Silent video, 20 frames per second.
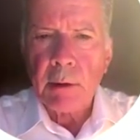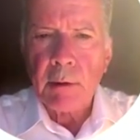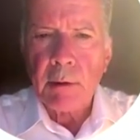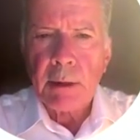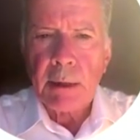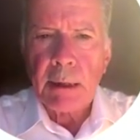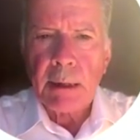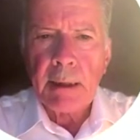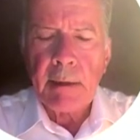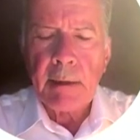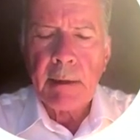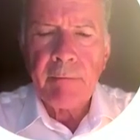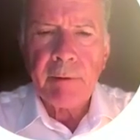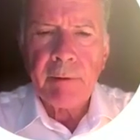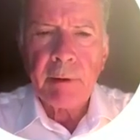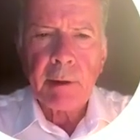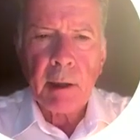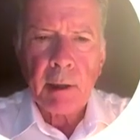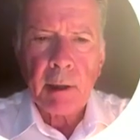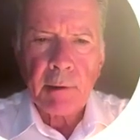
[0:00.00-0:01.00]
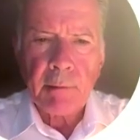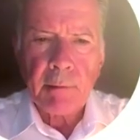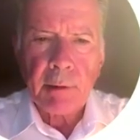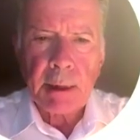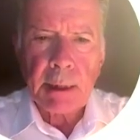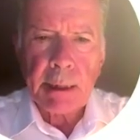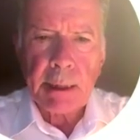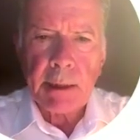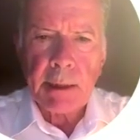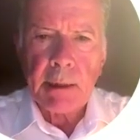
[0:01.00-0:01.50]
and you see different
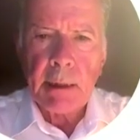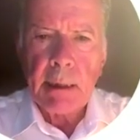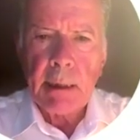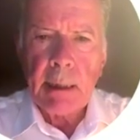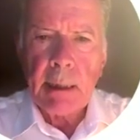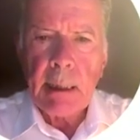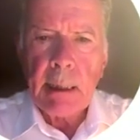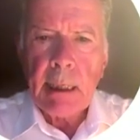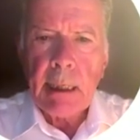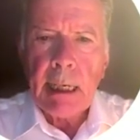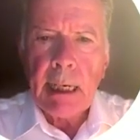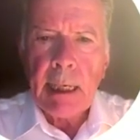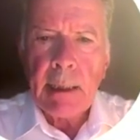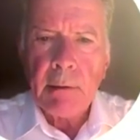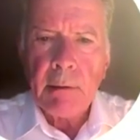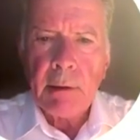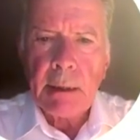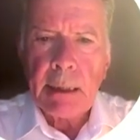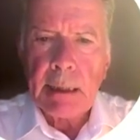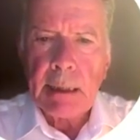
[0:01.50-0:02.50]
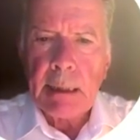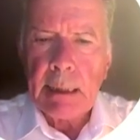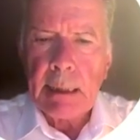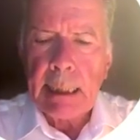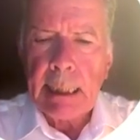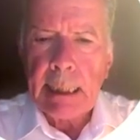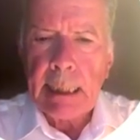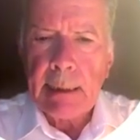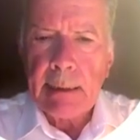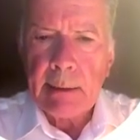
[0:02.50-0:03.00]
countries here, and you see
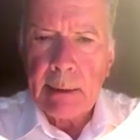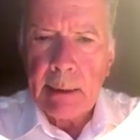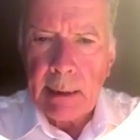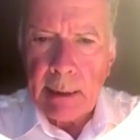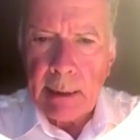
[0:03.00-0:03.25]
that